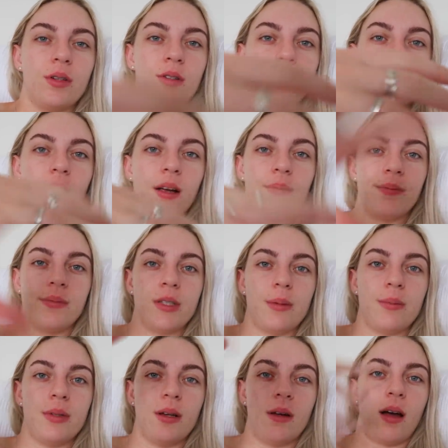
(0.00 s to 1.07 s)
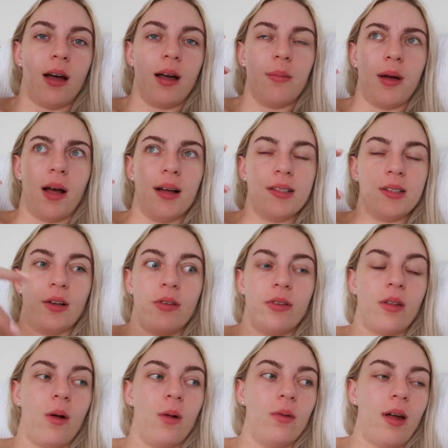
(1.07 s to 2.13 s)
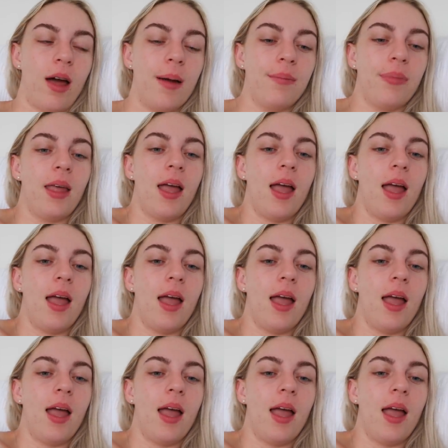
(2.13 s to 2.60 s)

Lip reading: just like sipped it. I had my eyes closed the whole time.